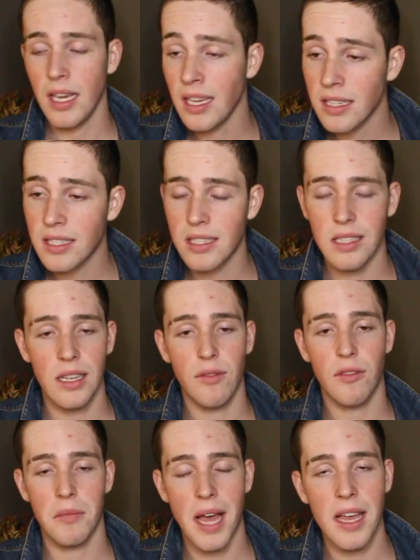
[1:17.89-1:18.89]
Instantly,
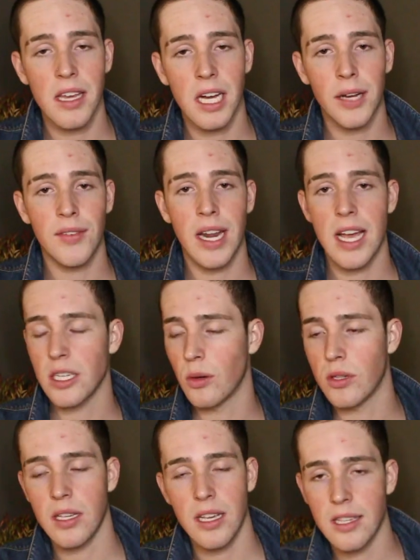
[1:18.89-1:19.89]
from that young of an age, I
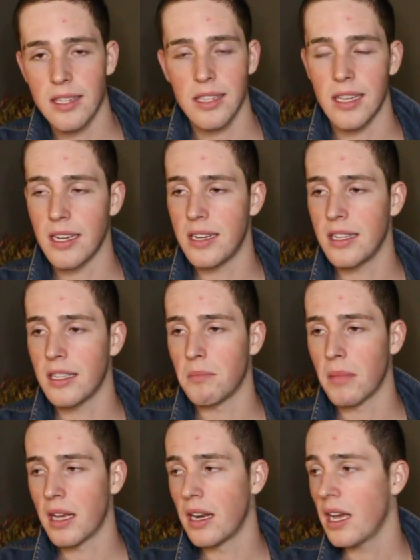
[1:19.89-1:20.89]
was instantly addicted,
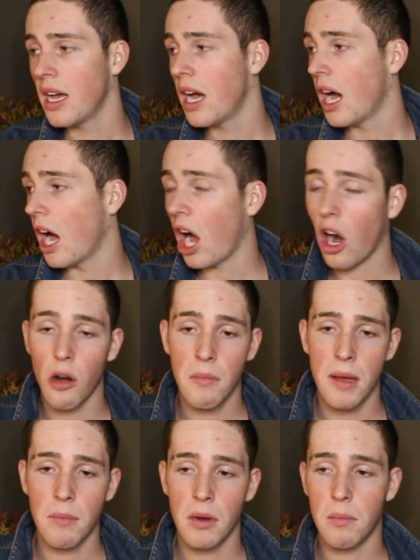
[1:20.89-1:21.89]
man. I
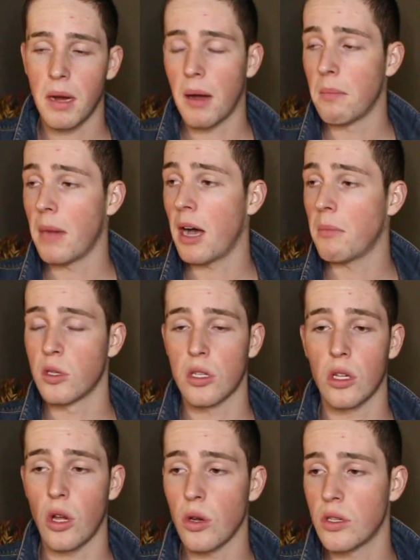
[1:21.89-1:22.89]
remember my mum was
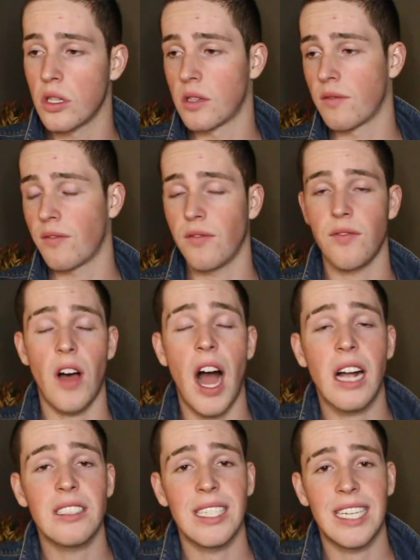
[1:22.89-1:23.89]
close as
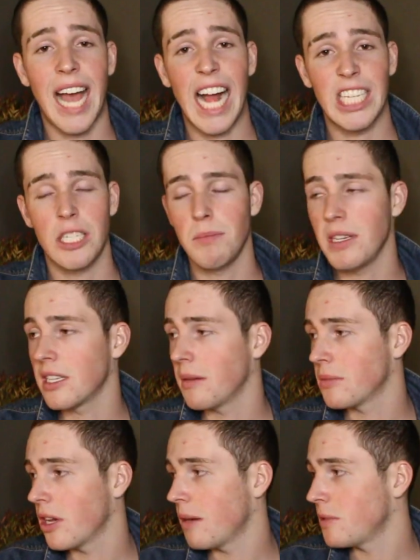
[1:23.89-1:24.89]
fuck to catching me
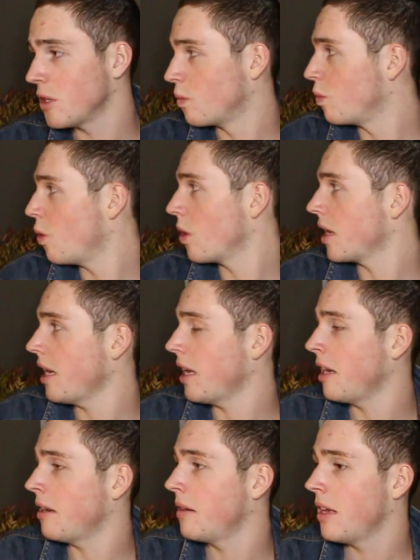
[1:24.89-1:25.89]
sometimes. She'd walk
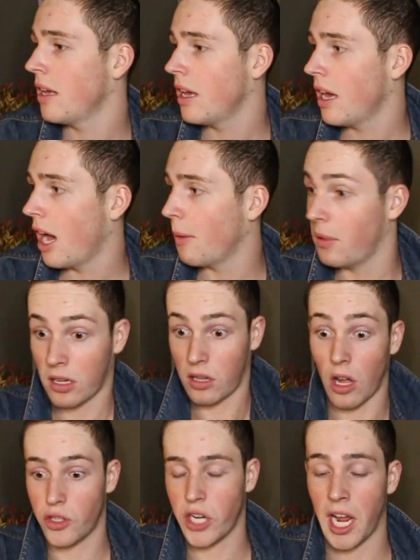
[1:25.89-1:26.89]
in, I'd be
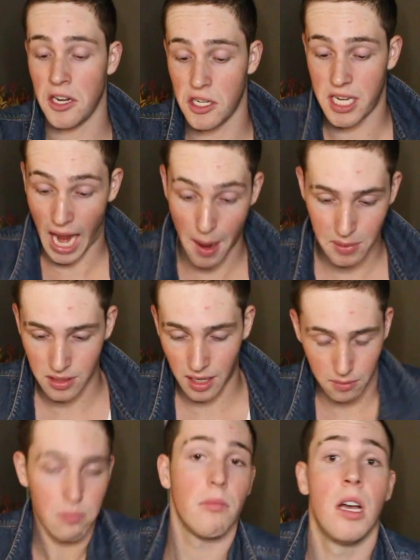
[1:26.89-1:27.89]
like, I'd change a tab and
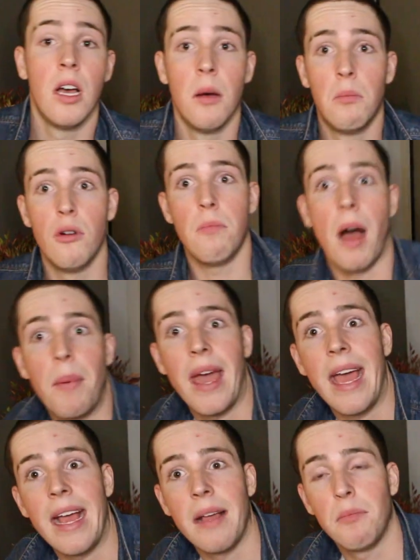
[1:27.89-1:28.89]
like put my
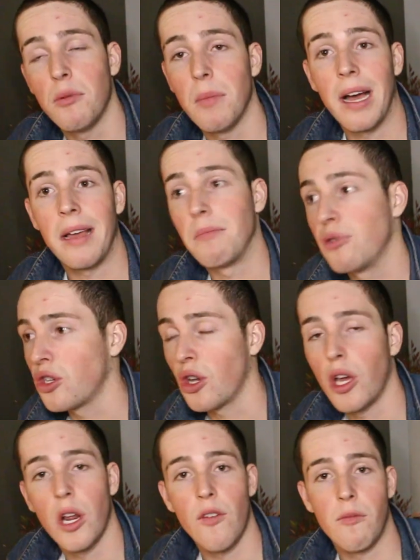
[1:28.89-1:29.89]

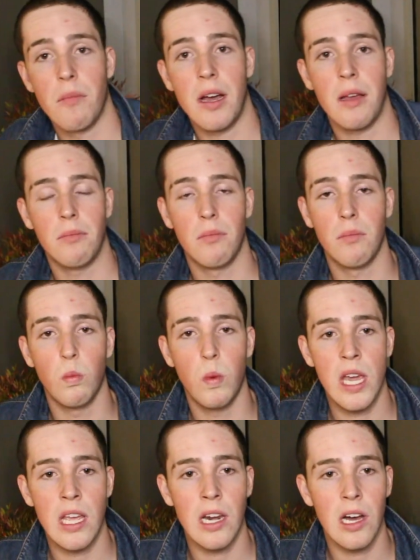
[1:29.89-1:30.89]
shirt over my
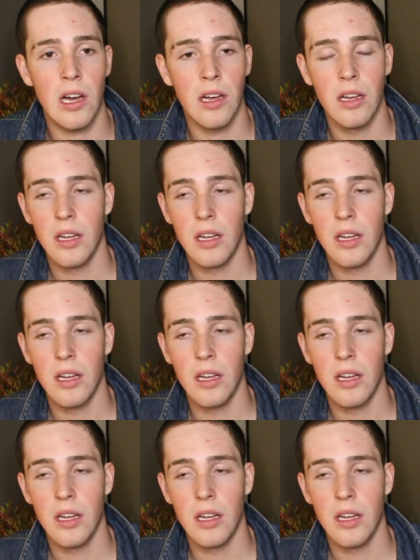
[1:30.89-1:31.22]
wiener.